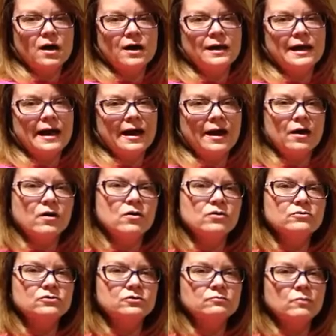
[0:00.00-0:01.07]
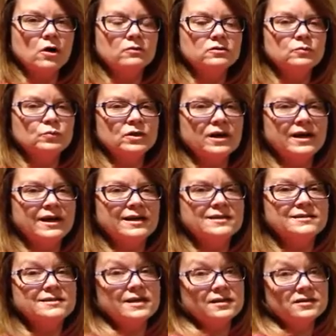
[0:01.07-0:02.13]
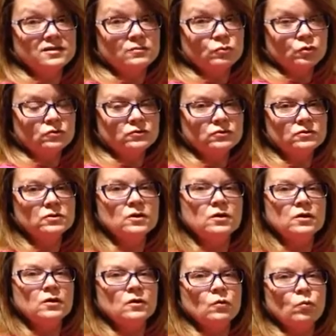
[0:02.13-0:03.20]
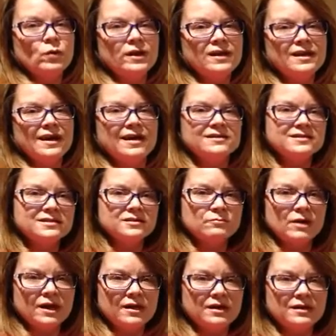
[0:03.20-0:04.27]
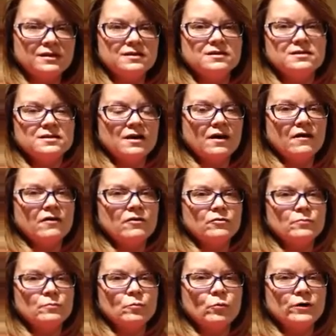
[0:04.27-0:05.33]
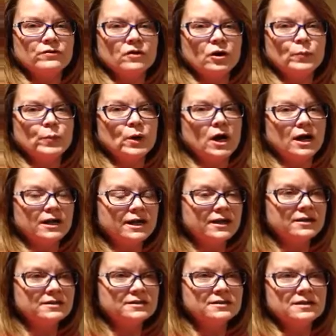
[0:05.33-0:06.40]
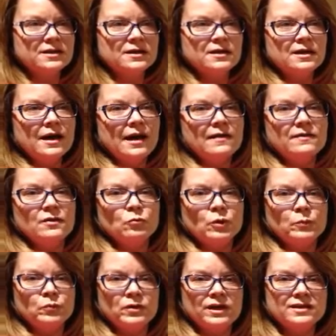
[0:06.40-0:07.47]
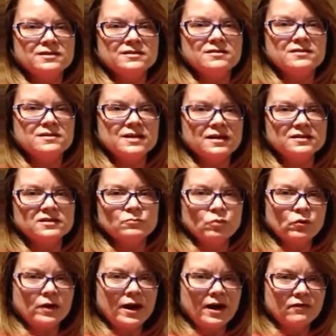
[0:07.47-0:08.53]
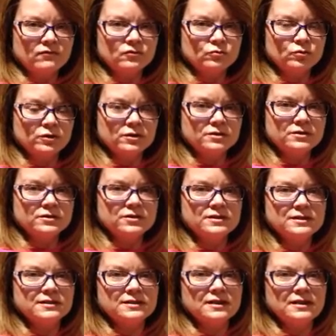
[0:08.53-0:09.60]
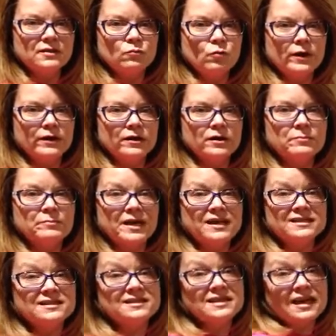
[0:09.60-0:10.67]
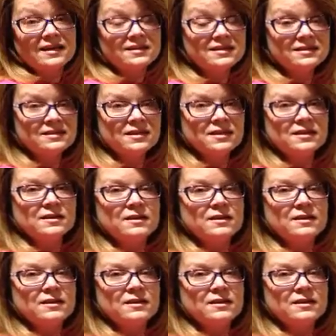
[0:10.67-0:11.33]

on how to multiply decimals? We estimated with our products, and then we placed the decimal afterwards to see where it made sense.